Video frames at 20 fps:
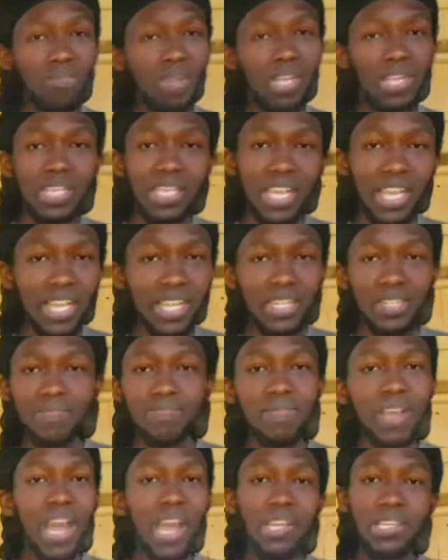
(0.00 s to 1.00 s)

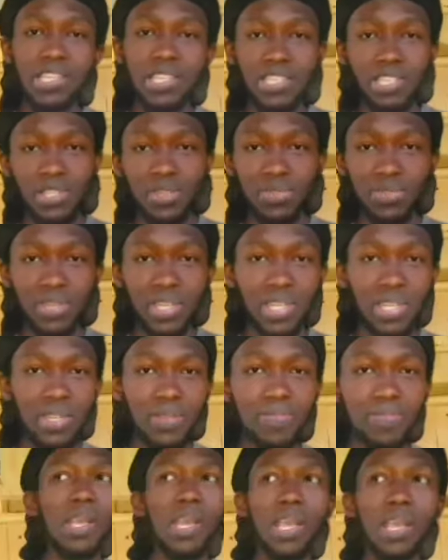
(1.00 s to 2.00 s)
Again, I
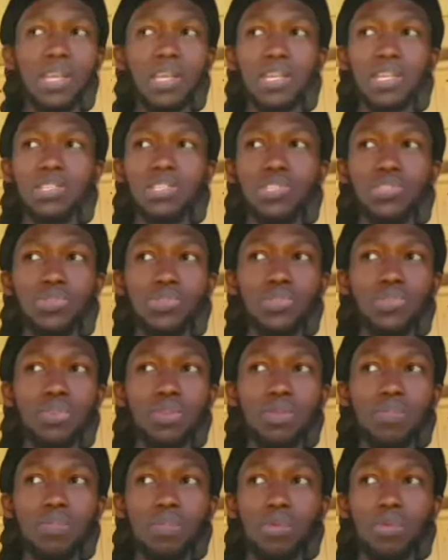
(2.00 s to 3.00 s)
disagree. It is
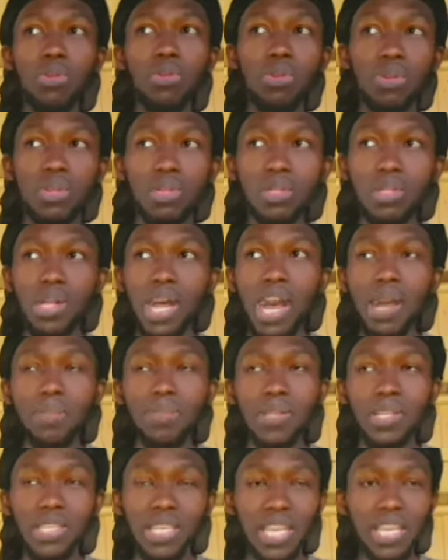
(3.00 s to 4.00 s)
your moral
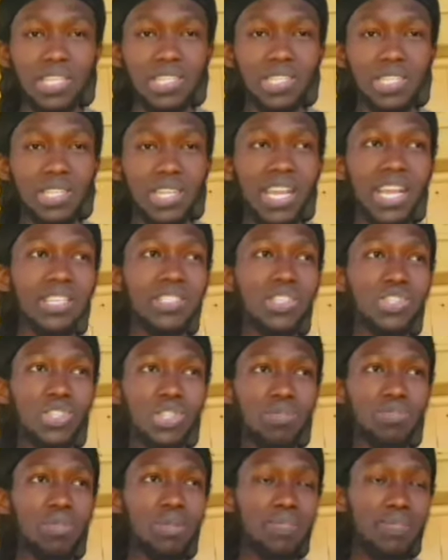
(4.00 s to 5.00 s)
obligation as a
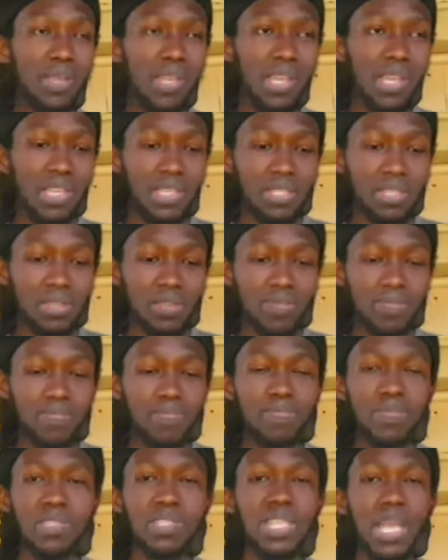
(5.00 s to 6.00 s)
human being to
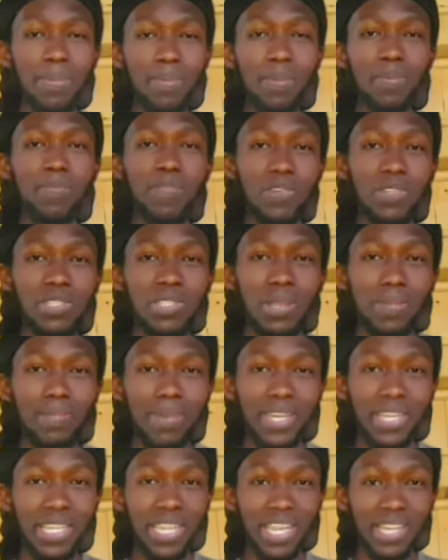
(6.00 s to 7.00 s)
step up for
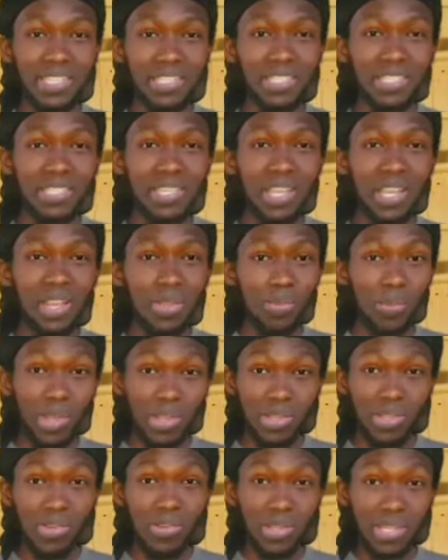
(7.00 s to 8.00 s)
somebody else
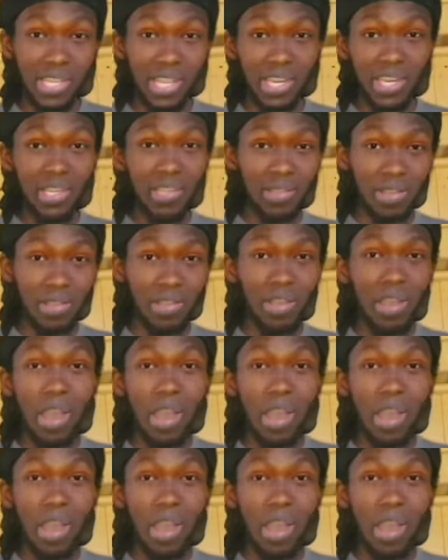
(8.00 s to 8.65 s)
when they're getting